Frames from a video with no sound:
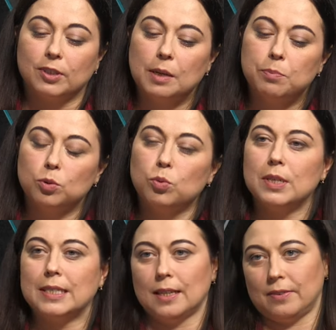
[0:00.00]
the
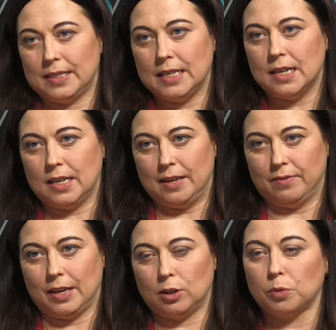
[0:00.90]
plans of this
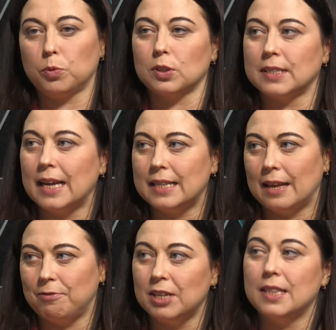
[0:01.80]
deal are
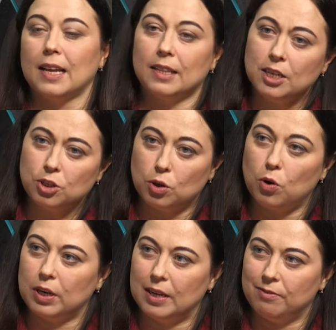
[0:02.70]
built on
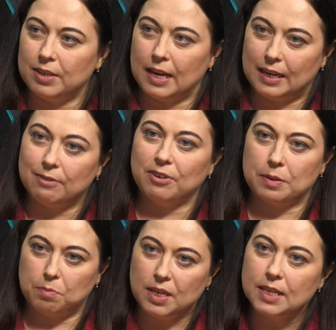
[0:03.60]
all
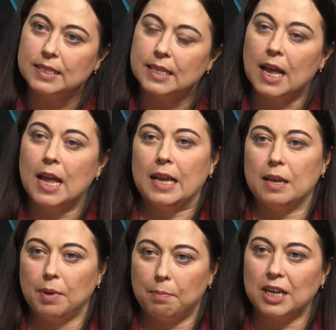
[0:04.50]
levels, starting
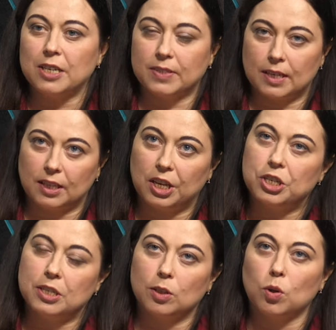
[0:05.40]
from the lowest level
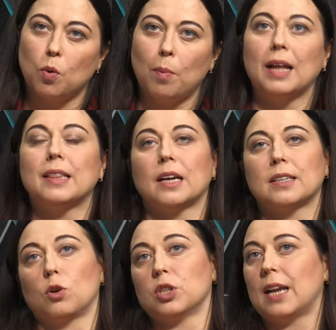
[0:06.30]
to the highest level.
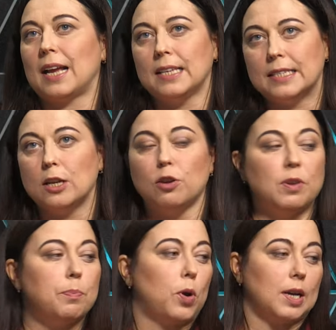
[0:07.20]
For
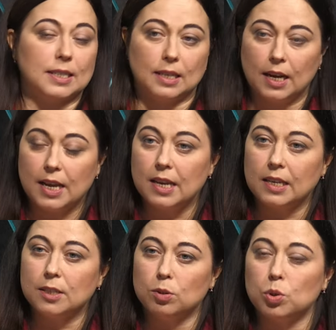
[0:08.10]
example, we've got lots
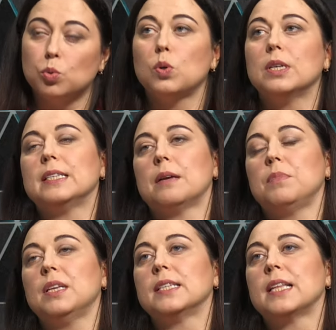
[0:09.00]
of documents. We